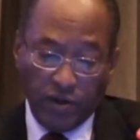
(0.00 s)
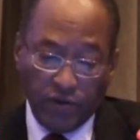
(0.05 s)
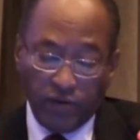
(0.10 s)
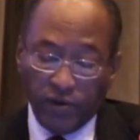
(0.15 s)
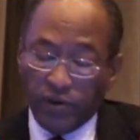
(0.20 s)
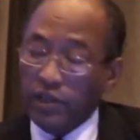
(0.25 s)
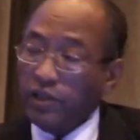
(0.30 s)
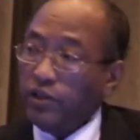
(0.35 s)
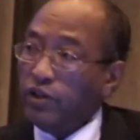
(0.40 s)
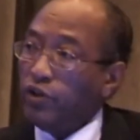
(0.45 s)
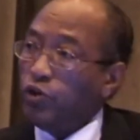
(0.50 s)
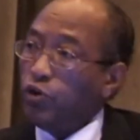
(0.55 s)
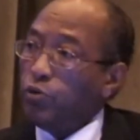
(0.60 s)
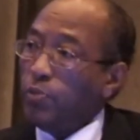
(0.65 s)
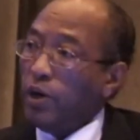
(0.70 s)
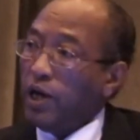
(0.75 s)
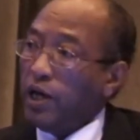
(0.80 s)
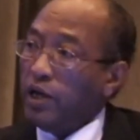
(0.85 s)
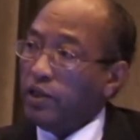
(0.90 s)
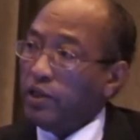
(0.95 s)
in the
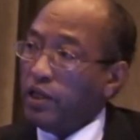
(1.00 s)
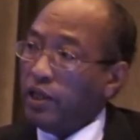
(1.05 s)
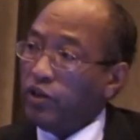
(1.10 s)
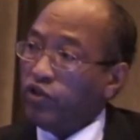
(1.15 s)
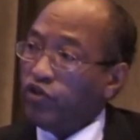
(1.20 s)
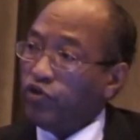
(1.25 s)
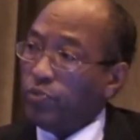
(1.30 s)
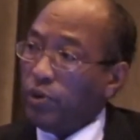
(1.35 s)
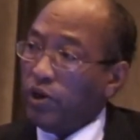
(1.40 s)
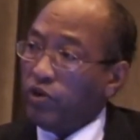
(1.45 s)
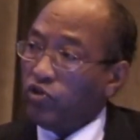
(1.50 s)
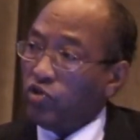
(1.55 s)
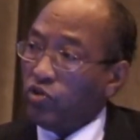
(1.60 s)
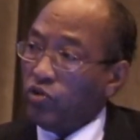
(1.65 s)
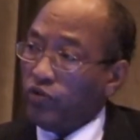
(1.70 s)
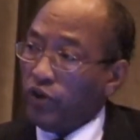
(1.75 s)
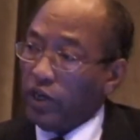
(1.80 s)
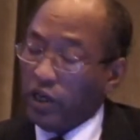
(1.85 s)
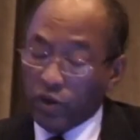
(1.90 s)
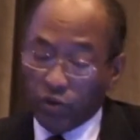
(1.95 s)
demand and expansion
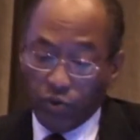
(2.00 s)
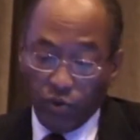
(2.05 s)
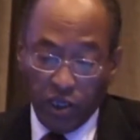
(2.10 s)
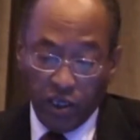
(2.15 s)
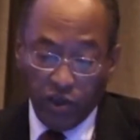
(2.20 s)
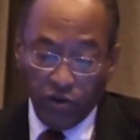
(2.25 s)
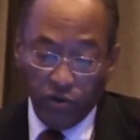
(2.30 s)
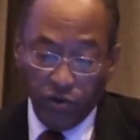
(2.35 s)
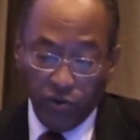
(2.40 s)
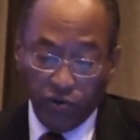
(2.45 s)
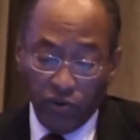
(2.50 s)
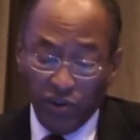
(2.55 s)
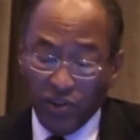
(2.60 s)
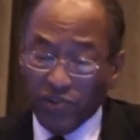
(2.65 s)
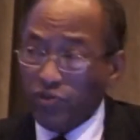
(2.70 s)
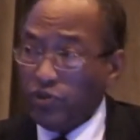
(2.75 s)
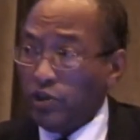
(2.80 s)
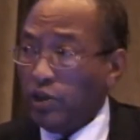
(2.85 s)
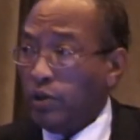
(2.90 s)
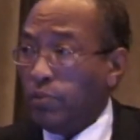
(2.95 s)
of higher education
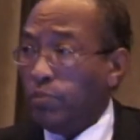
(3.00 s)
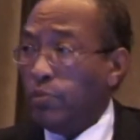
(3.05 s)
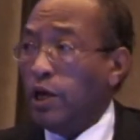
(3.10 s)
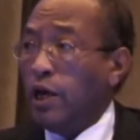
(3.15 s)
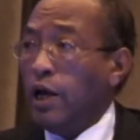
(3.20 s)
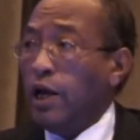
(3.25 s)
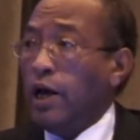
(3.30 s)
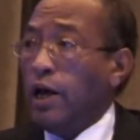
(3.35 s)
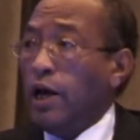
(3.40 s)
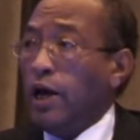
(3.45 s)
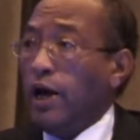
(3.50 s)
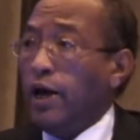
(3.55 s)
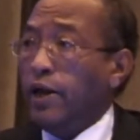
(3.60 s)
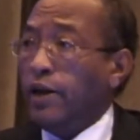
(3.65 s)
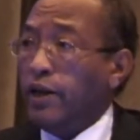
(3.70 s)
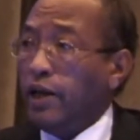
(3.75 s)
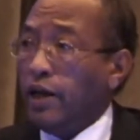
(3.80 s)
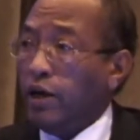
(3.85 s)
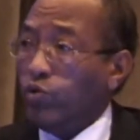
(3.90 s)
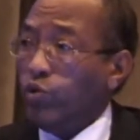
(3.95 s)
system, and
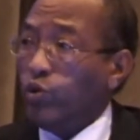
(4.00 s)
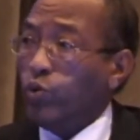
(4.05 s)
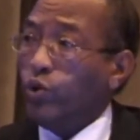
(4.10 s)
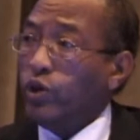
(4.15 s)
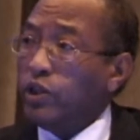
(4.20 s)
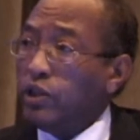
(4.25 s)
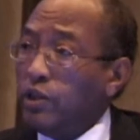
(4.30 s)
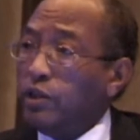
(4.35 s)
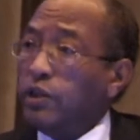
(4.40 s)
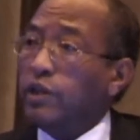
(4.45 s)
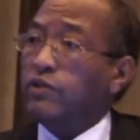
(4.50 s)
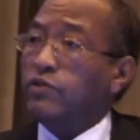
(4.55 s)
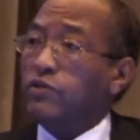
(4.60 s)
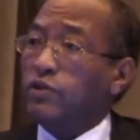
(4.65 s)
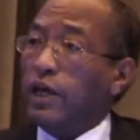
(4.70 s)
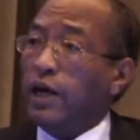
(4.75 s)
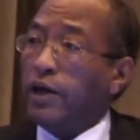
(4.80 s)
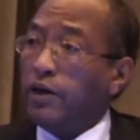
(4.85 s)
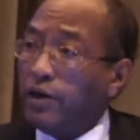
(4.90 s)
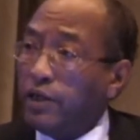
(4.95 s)
now we witness
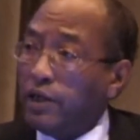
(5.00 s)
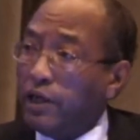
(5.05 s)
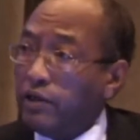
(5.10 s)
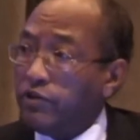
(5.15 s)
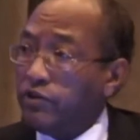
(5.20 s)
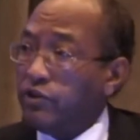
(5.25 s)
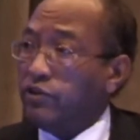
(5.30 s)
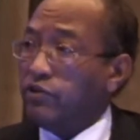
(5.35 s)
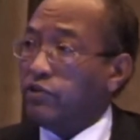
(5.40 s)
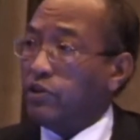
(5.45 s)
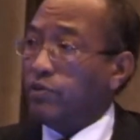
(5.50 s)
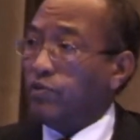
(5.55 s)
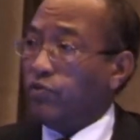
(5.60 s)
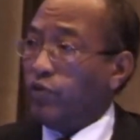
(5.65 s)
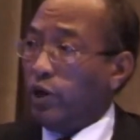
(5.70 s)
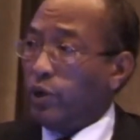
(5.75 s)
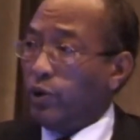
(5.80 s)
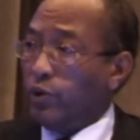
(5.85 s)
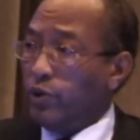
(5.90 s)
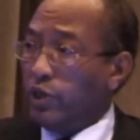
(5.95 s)
a real system of
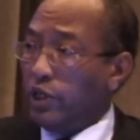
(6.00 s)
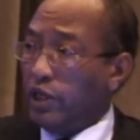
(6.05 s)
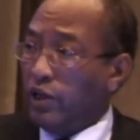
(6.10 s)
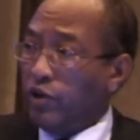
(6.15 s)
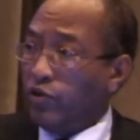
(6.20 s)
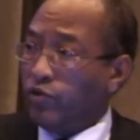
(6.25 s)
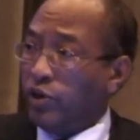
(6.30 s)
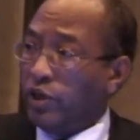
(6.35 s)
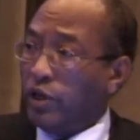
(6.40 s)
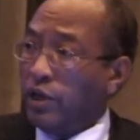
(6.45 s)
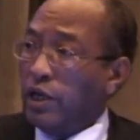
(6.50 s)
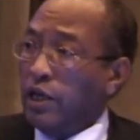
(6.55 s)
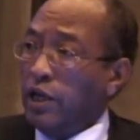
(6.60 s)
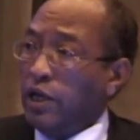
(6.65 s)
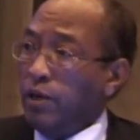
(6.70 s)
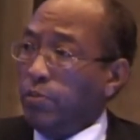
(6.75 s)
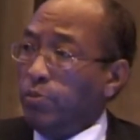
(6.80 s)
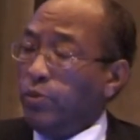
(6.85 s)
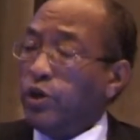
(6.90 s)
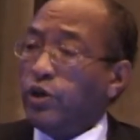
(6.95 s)
higher education
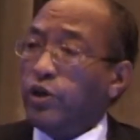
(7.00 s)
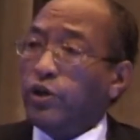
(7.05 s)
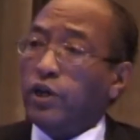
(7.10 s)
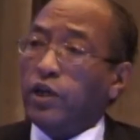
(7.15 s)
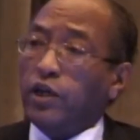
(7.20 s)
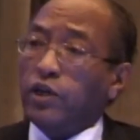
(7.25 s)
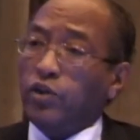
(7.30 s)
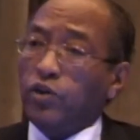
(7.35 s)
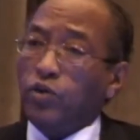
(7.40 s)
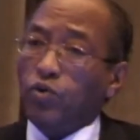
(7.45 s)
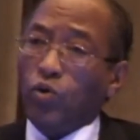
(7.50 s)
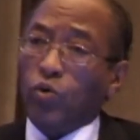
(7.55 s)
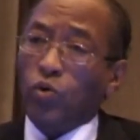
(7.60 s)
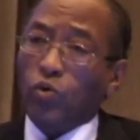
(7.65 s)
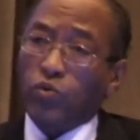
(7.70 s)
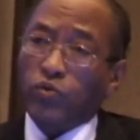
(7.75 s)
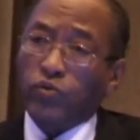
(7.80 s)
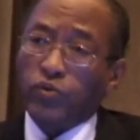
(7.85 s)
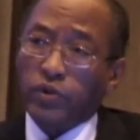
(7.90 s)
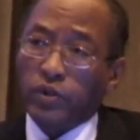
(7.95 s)
being created all
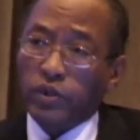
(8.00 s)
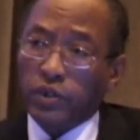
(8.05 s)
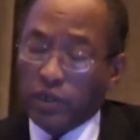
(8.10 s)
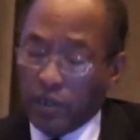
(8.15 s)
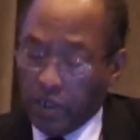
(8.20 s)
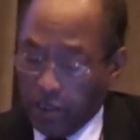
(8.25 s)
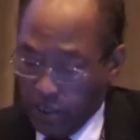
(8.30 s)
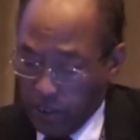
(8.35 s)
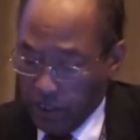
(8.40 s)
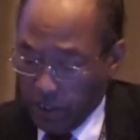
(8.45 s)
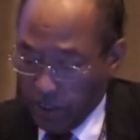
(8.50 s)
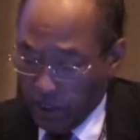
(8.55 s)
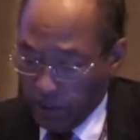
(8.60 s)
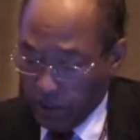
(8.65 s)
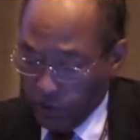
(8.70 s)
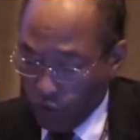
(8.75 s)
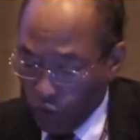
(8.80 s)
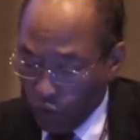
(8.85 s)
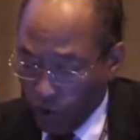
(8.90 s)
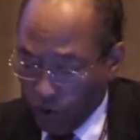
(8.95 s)
over
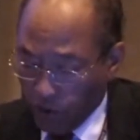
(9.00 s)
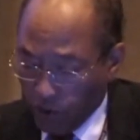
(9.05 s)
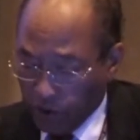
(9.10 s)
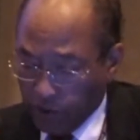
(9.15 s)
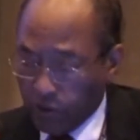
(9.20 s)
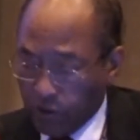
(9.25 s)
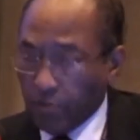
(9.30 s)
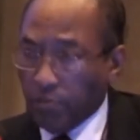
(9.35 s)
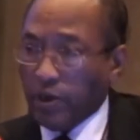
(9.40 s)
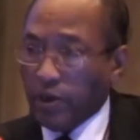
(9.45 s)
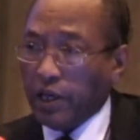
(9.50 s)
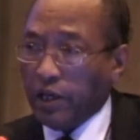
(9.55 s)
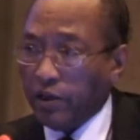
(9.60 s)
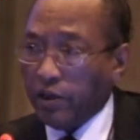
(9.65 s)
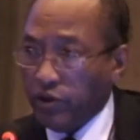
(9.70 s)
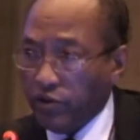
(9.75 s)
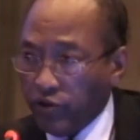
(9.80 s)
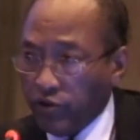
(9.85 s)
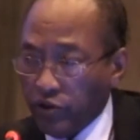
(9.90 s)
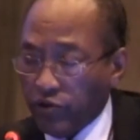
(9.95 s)
the world. The
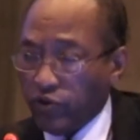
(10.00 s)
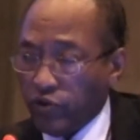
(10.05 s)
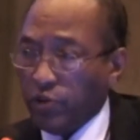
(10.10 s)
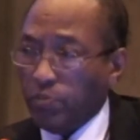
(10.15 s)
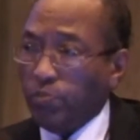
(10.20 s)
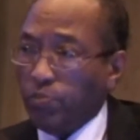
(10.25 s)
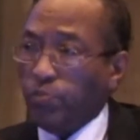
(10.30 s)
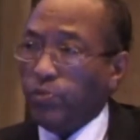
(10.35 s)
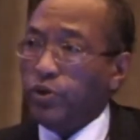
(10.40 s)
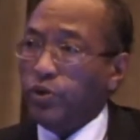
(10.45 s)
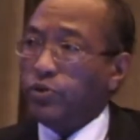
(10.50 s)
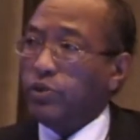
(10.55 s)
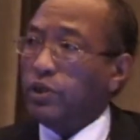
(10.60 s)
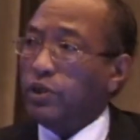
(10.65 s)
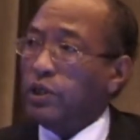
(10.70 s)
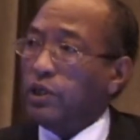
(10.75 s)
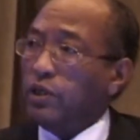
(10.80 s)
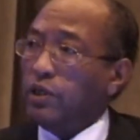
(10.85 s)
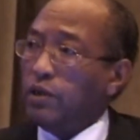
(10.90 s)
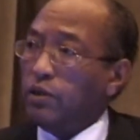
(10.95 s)
binary system in
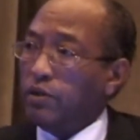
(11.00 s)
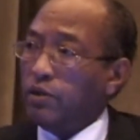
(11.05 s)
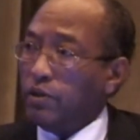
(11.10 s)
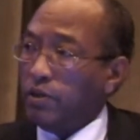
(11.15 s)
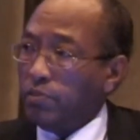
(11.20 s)
Britain,